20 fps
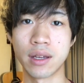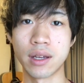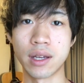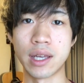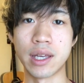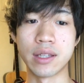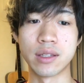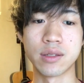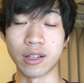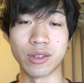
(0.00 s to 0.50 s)

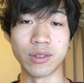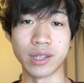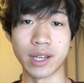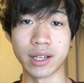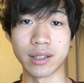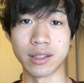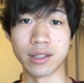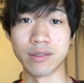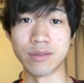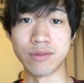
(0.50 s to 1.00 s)
it's
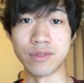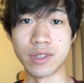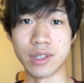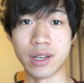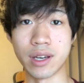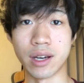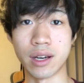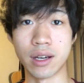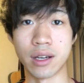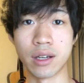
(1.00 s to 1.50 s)
conducted
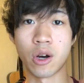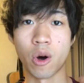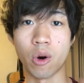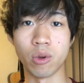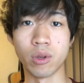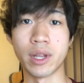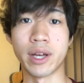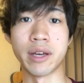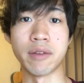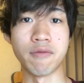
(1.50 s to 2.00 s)
via
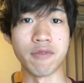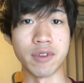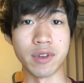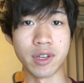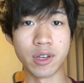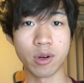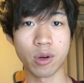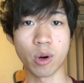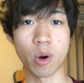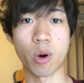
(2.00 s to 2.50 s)
online
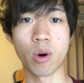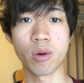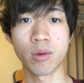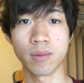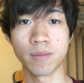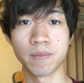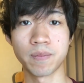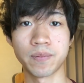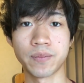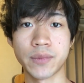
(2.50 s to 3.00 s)
video call,
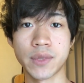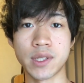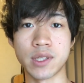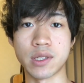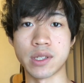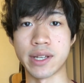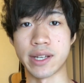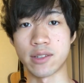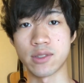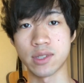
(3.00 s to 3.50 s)

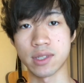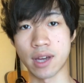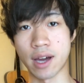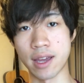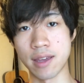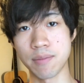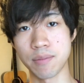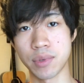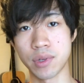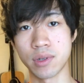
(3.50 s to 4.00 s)
just like
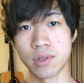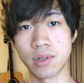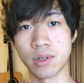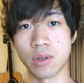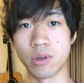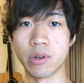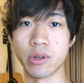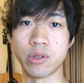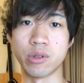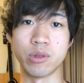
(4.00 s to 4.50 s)
Skype
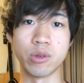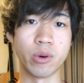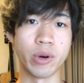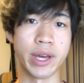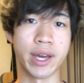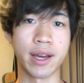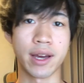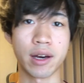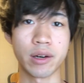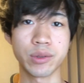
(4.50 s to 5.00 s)
or Google
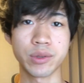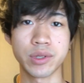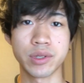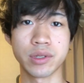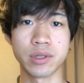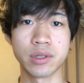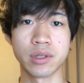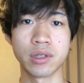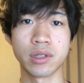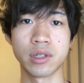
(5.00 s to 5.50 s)
Hangouts
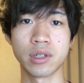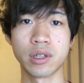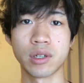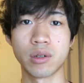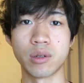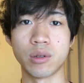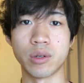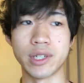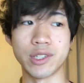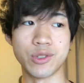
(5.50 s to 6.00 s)

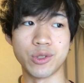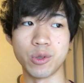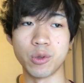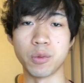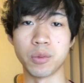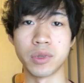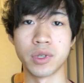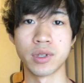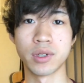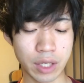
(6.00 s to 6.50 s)
or a Zoom.